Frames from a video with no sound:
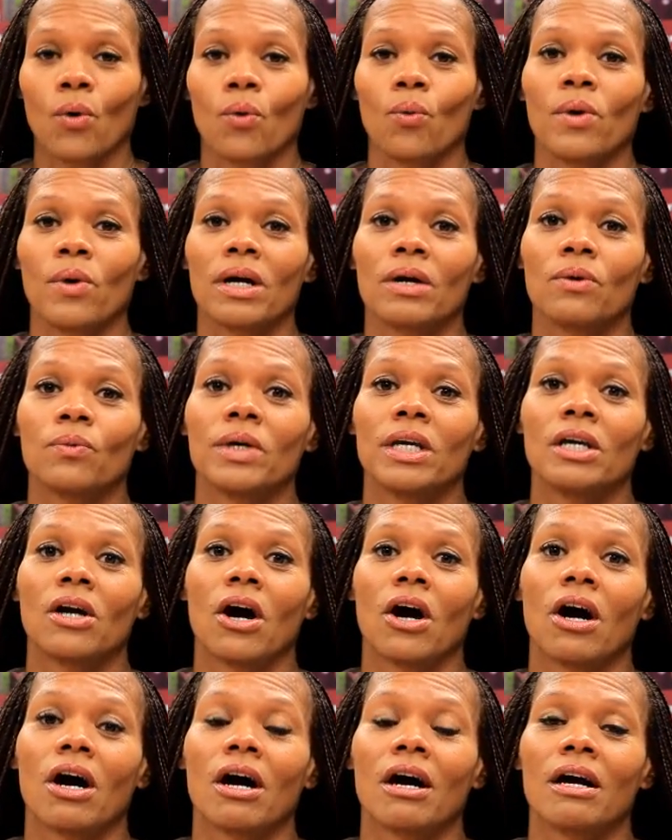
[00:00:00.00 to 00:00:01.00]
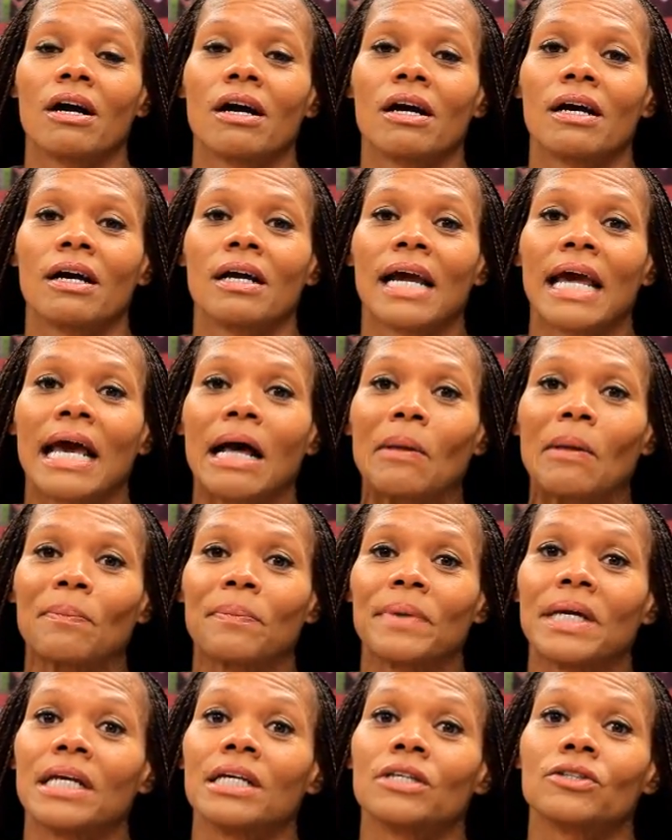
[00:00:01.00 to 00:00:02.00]
where we are
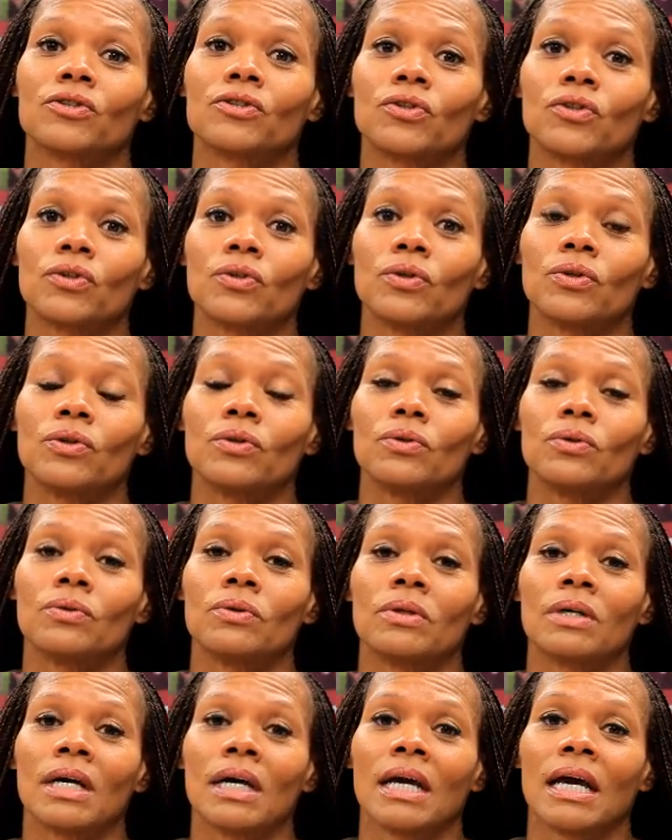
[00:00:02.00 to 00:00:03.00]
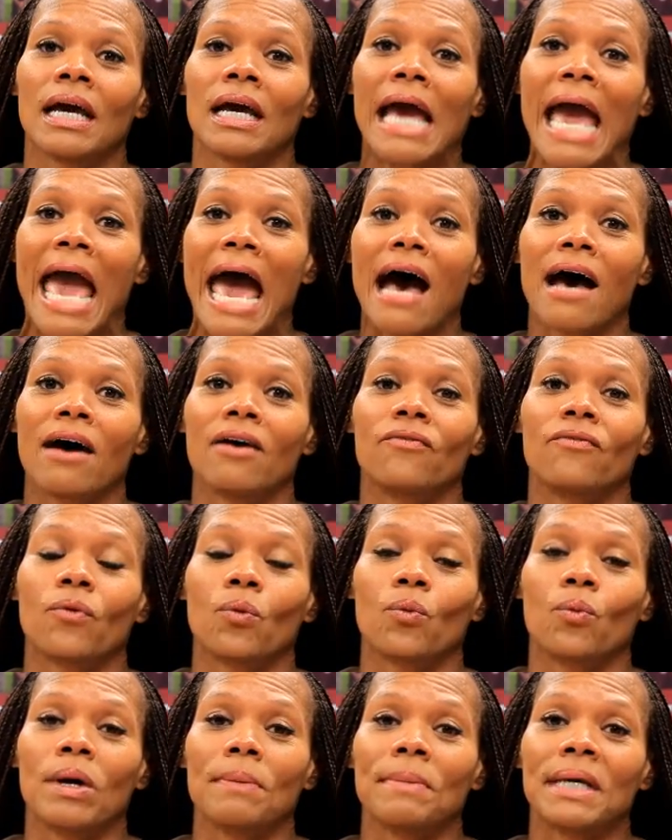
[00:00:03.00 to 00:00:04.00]
helping to
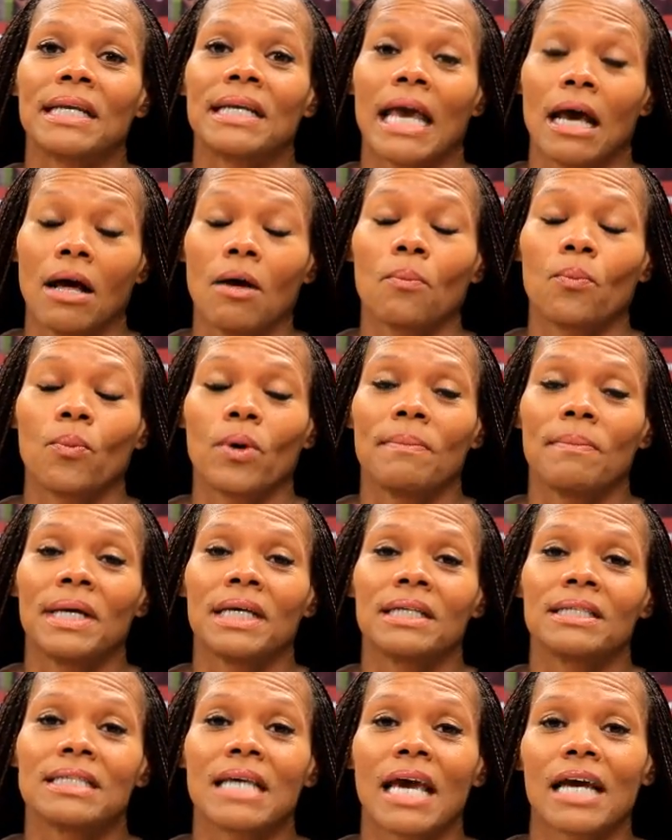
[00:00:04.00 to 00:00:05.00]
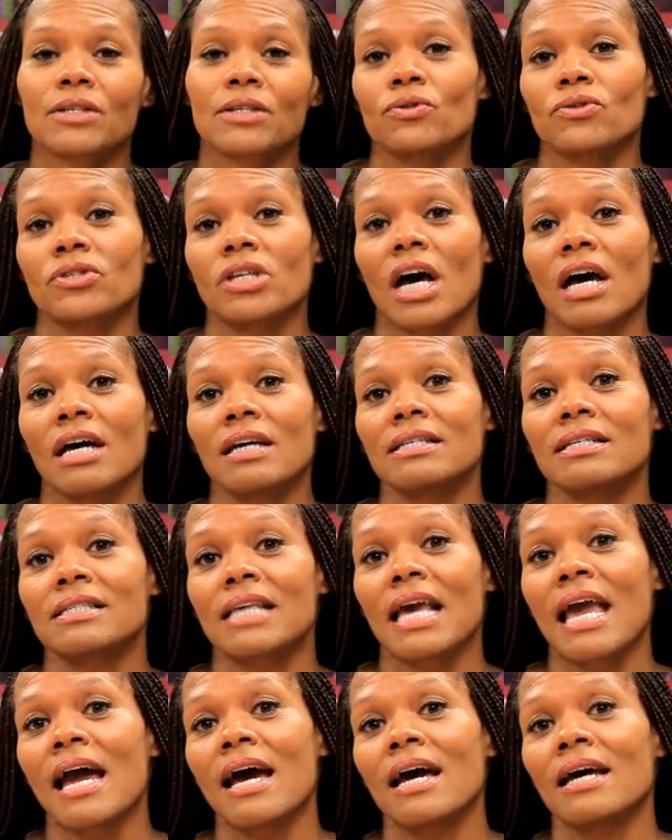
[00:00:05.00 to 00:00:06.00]
help women to exercise
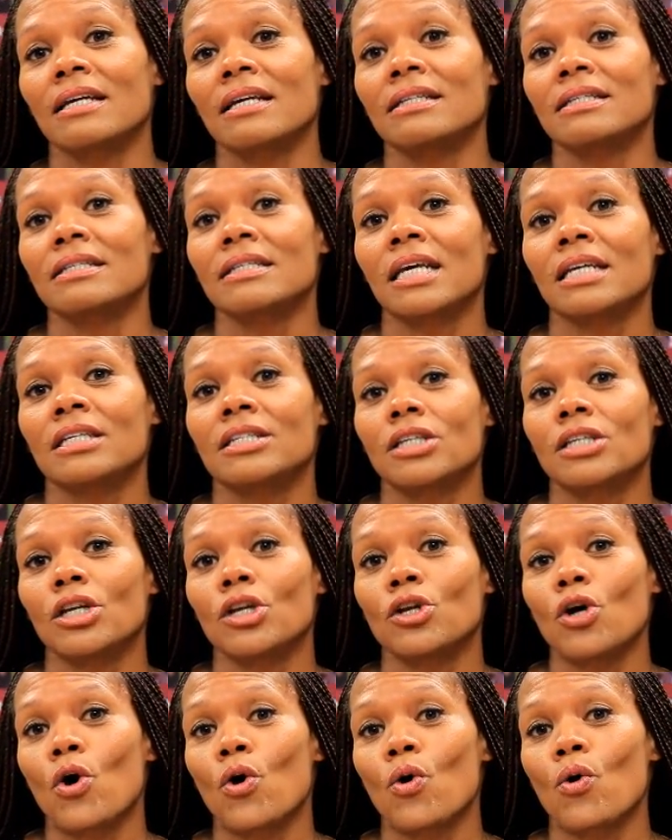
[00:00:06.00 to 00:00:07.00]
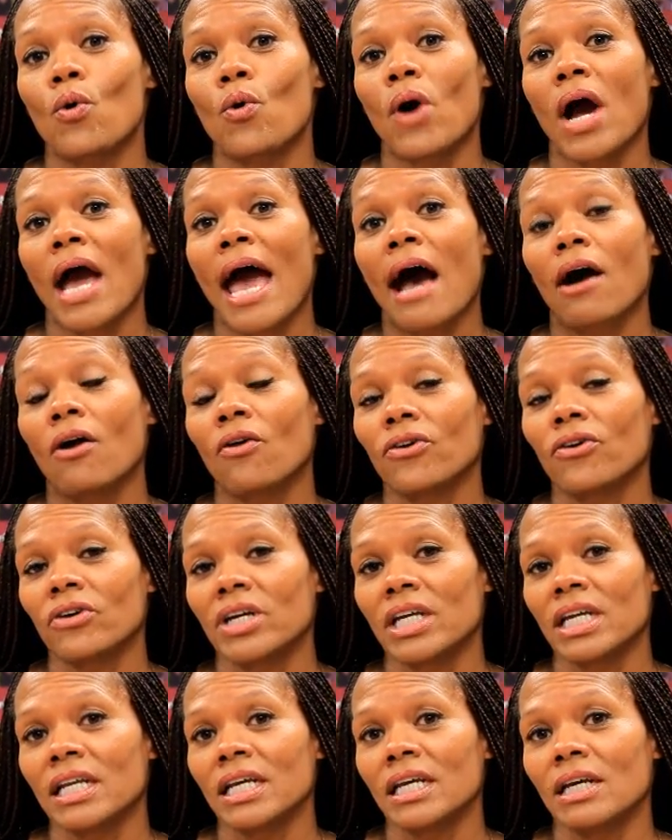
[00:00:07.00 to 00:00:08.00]
and to know how they're
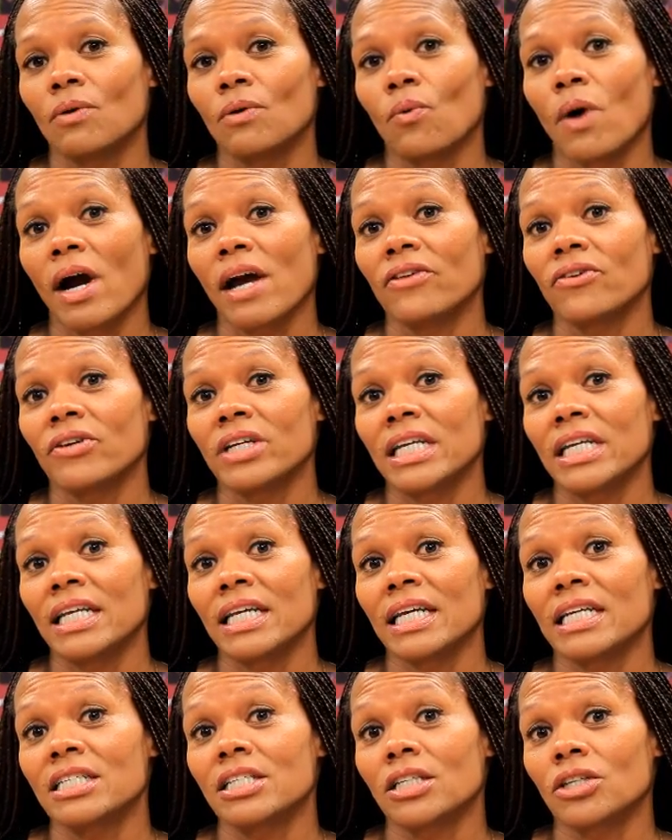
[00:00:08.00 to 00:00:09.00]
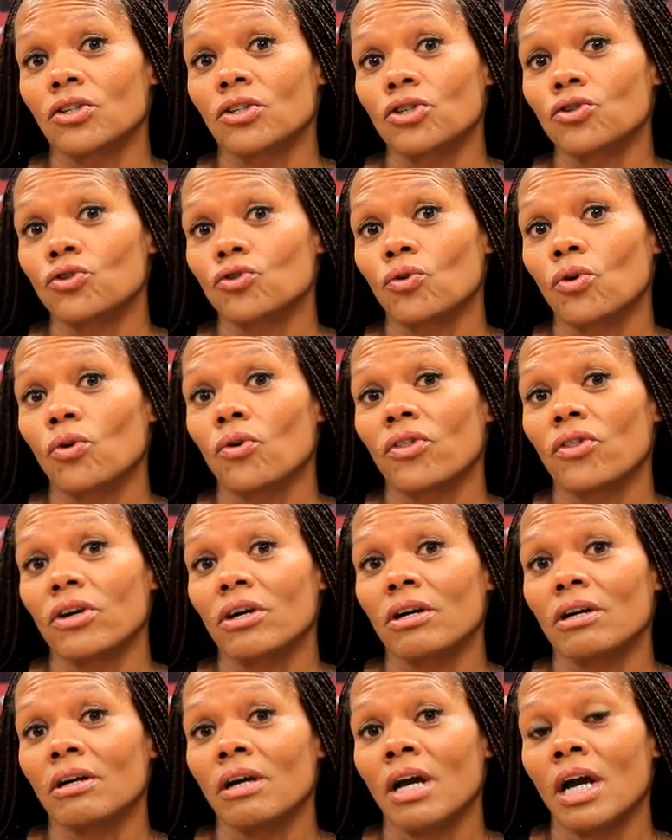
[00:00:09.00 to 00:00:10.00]
eating, why they're eating, and to control
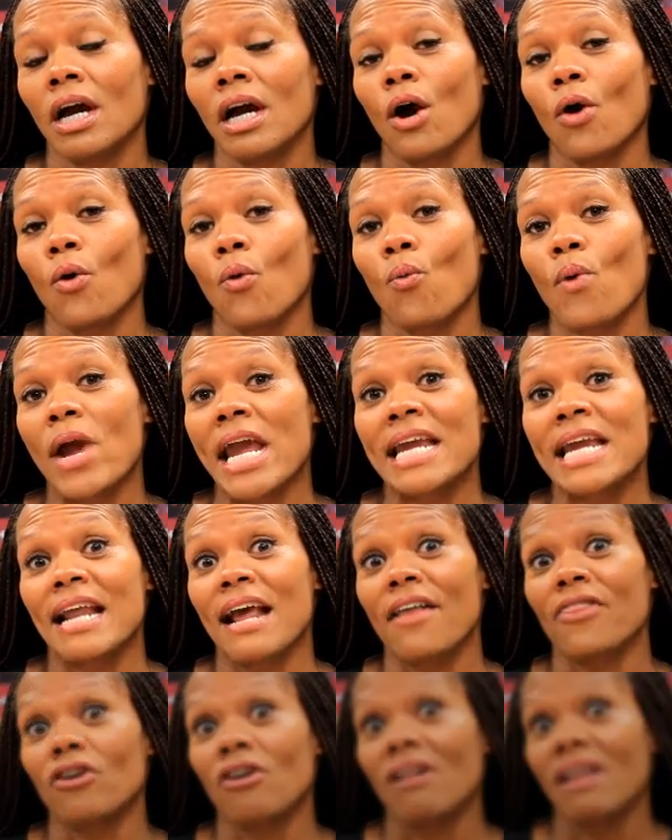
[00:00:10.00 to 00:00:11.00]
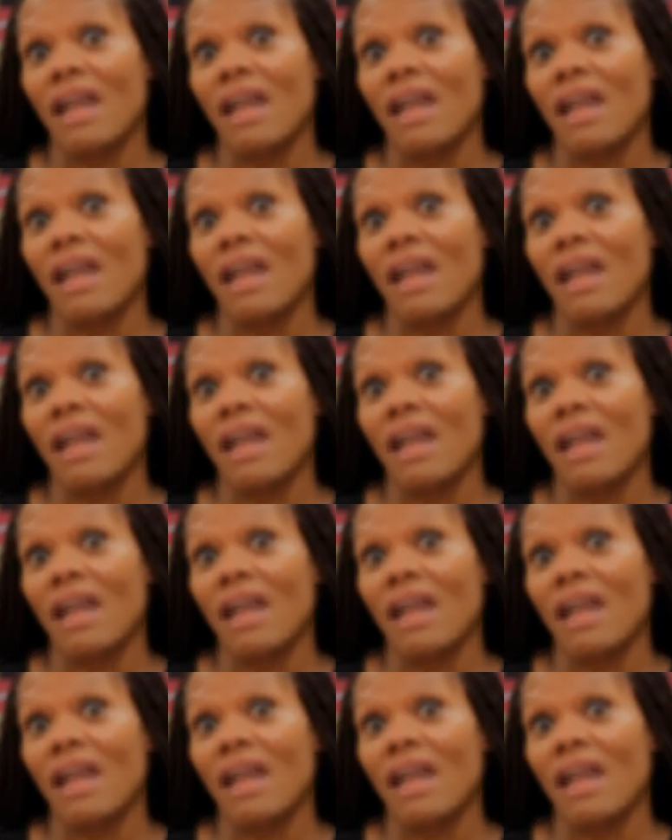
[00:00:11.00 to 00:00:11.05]
their weight and their